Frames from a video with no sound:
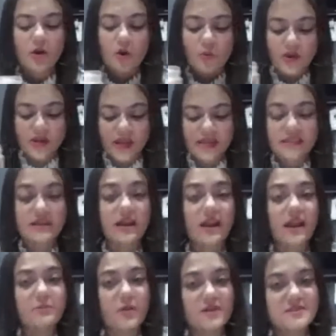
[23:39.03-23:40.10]
Overnight,
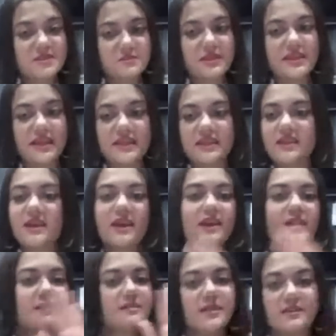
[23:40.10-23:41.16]
agar possible nahi
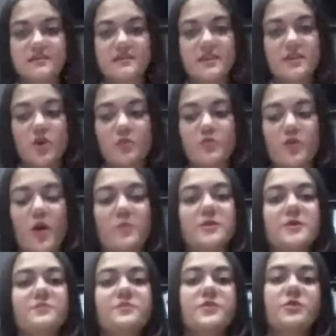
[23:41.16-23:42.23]
hai, nothing, no
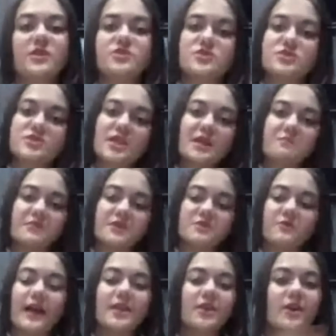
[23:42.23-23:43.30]
problem. You can just keep it
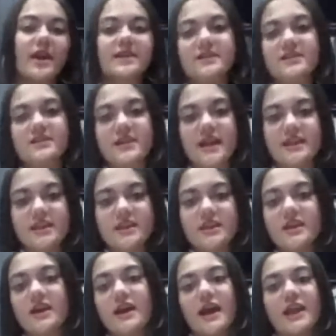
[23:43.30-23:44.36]
while you're getting
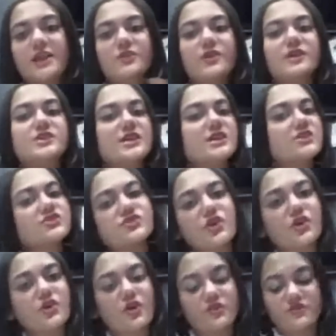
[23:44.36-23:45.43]
ready and you can take it to
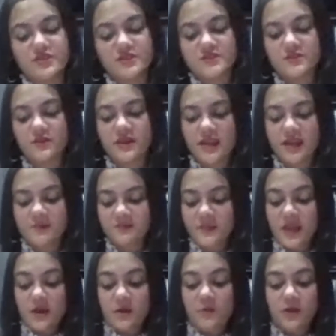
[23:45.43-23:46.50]
your office. Okay.
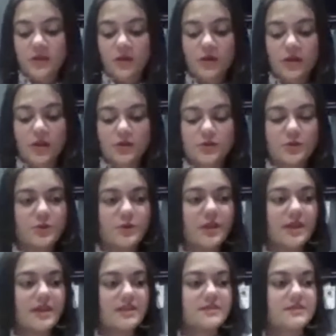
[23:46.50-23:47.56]
What you're gonna do
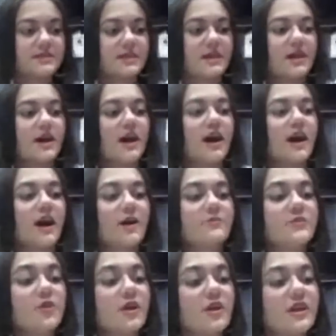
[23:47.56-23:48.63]
is
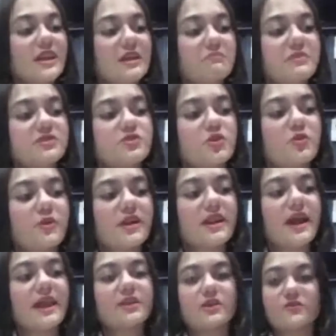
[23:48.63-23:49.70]
you're gonna keep it
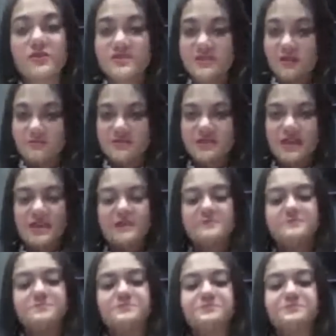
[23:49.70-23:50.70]
overnight or for some time.